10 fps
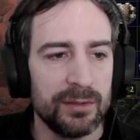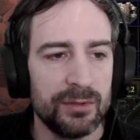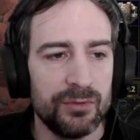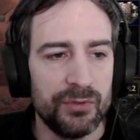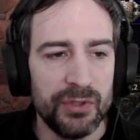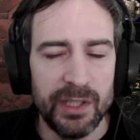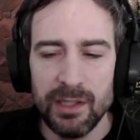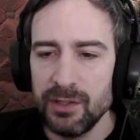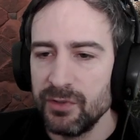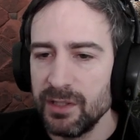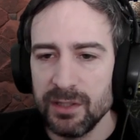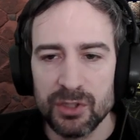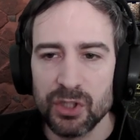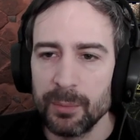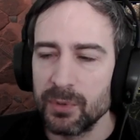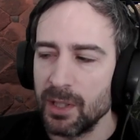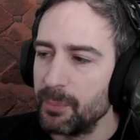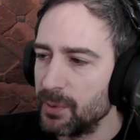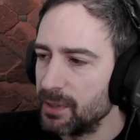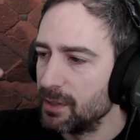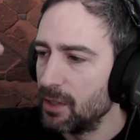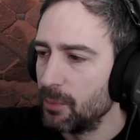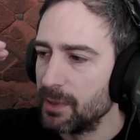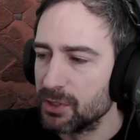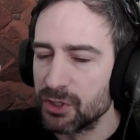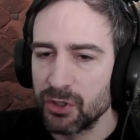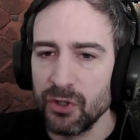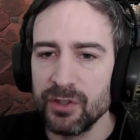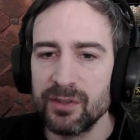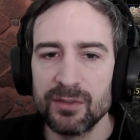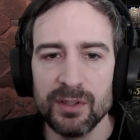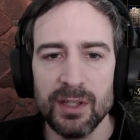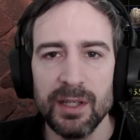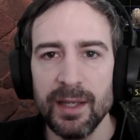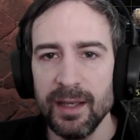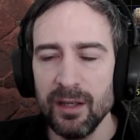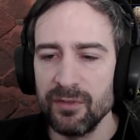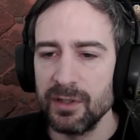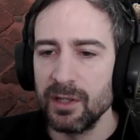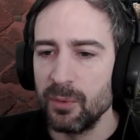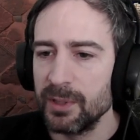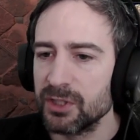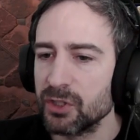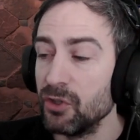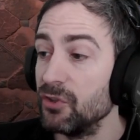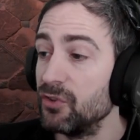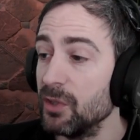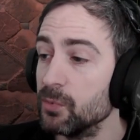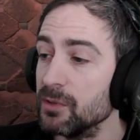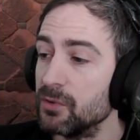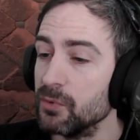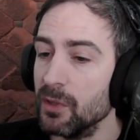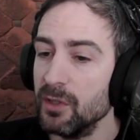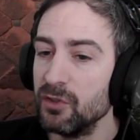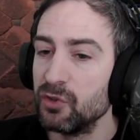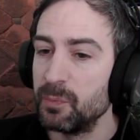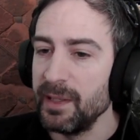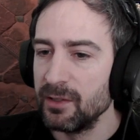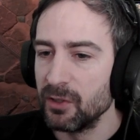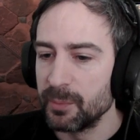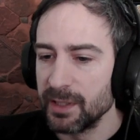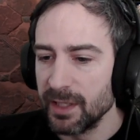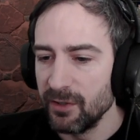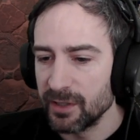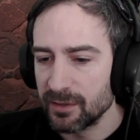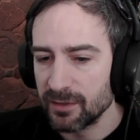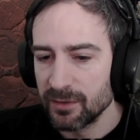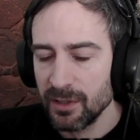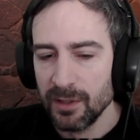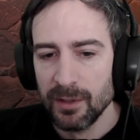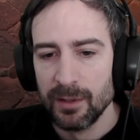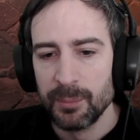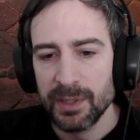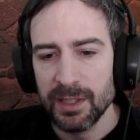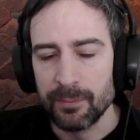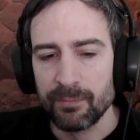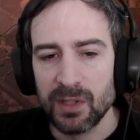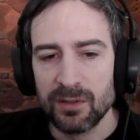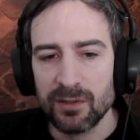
really jumped up in how much currency I have and how much currency I want to spend on my characters. But yeah, this